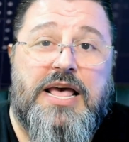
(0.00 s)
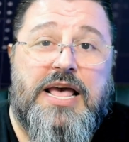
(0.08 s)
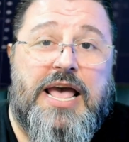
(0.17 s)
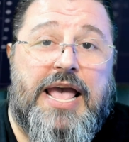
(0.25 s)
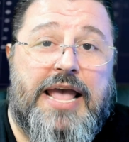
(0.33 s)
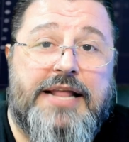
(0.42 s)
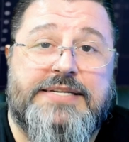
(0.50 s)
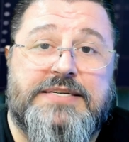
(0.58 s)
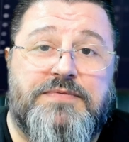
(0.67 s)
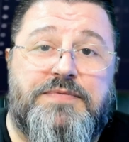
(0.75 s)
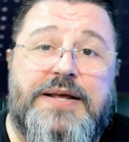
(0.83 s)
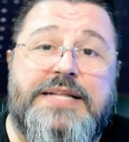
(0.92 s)
and
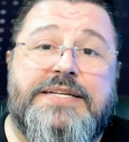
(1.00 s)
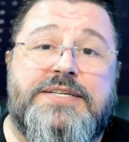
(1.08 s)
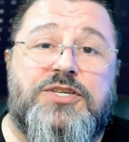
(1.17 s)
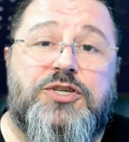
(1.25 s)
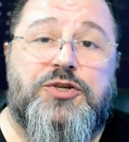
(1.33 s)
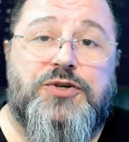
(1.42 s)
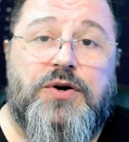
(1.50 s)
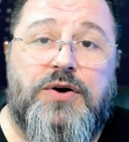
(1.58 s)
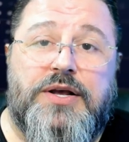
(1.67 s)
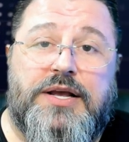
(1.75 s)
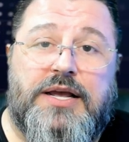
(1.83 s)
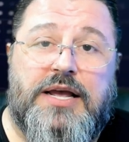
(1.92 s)
SimFly
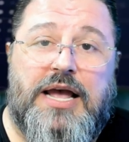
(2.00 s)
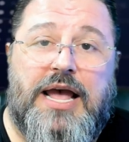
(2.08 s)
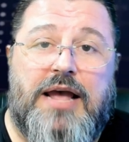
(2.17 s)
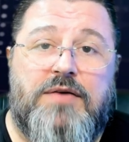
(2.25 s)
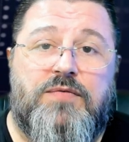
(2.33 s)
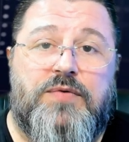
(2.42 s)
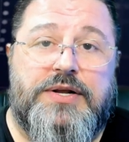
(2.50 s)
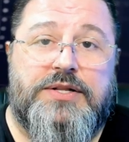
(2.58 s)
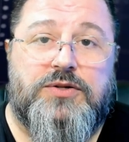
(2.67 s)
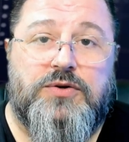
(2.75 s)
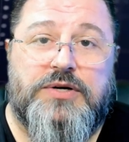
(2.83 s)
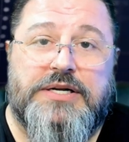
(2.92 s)
destroy every
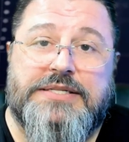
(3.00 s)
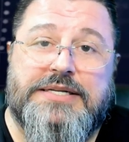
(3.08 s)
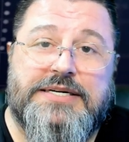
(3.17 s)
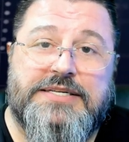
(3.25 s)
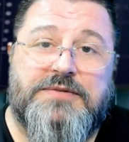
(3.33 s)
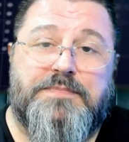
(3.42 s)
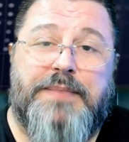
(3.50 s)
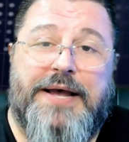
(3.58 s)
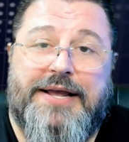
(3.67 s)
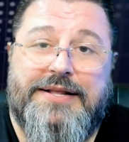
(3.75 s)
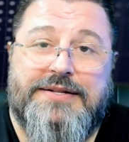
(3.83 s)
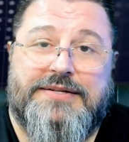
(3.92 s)
token that is
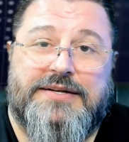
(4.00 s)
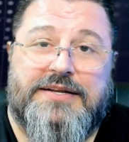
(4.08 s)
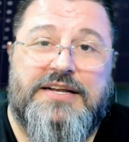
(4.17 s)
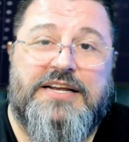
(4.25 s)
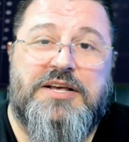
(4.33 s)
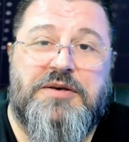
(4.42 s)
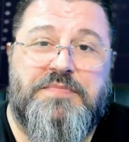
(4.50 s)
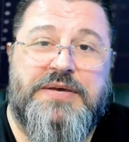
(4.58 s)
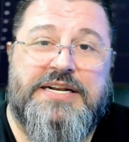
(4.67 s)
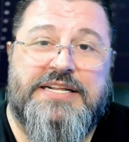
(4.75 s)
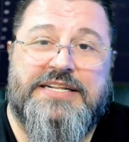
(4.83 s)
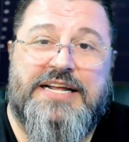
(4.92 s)
spent,
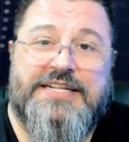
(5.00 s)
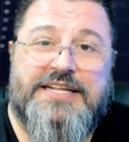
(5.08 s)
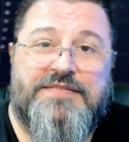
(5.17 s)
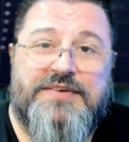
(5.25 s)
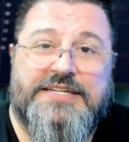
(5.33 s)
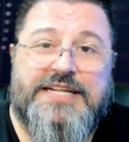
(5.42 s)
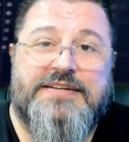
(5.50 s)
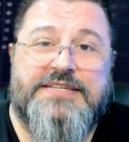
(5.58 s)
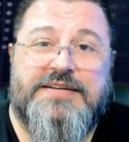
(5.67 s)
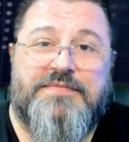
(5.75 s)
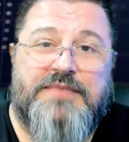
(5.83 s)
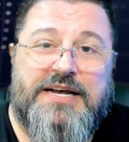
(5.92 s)
meaning that every time
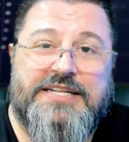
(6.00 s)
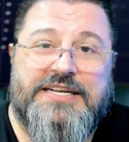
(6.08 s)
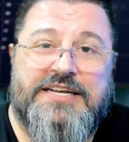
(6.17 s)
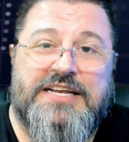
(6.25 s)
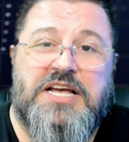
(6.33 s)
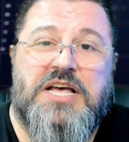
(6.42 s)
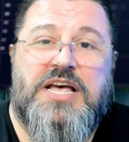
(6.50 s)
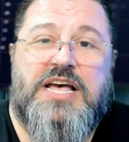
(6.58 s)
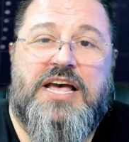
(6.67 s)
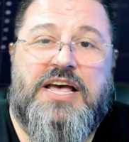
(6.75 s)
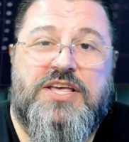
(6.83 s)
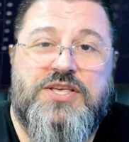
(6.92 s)
somebody
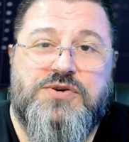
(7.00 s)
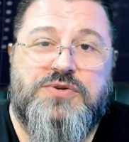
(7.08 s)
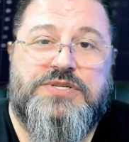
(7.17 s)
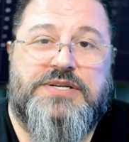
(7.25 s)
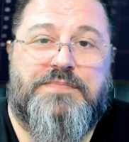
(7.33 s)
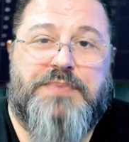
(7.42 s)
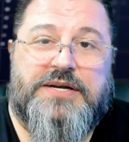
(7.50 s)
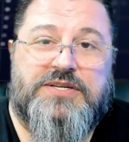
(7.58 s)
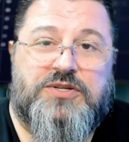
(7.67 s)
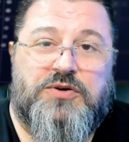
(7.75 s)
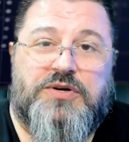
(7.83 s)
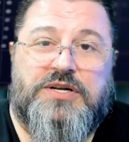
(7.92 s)
use a Pax
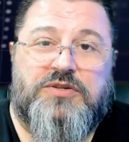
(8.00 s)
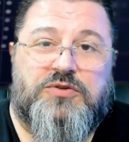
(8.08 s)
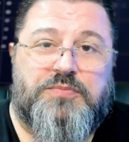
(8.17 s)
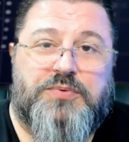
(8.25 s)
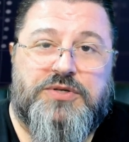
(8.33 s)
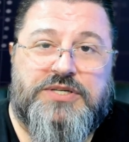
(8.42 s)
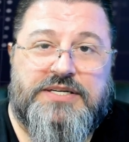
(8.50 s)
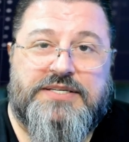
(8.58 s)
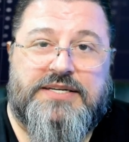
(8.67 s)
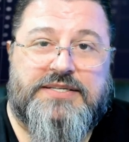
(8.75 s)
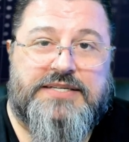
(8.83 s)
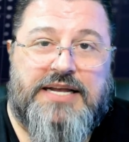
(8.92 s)
token to purchase a
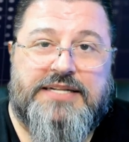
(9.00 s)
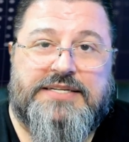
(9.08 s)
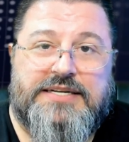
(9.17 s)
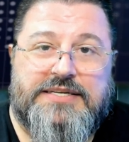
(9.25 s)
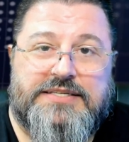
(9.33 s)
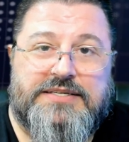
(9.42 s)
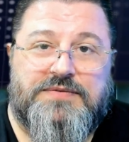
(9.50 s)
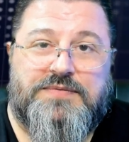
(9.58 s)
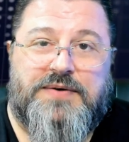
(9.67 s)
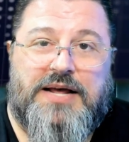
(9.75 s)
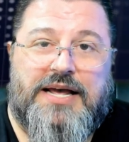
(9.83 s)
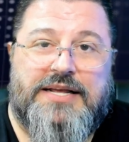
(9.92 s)
set in
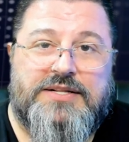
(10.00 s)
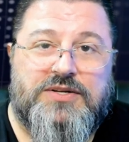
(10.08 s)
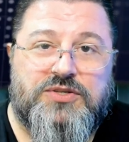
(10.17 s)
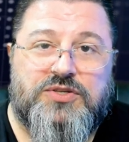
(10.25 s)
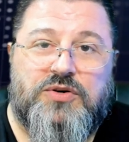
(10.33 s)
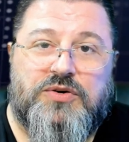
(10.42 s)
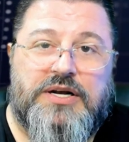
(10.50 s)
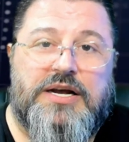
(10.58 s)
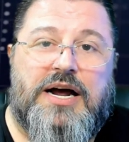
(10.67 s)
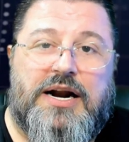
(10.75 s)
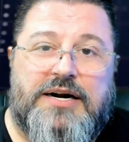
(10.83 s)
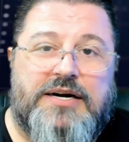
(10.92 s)
SimFly, those tokens
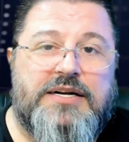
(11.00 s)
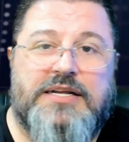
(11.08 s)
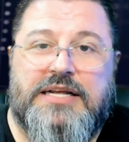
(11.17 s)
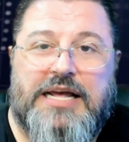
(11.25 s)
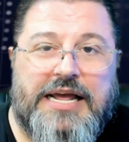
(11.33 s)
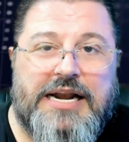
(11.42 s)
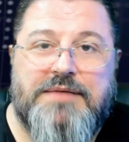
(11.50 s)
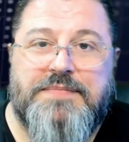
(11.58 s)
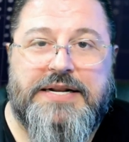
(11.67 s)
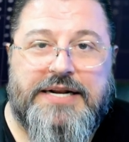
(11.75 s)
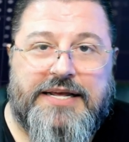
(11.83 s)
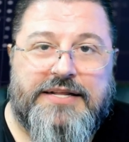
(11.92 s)
are
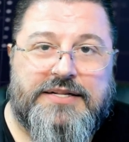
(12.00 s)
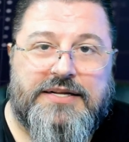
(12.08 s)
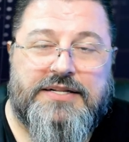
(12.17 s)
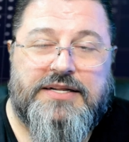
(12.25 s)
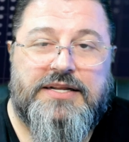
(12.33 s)
eliminated.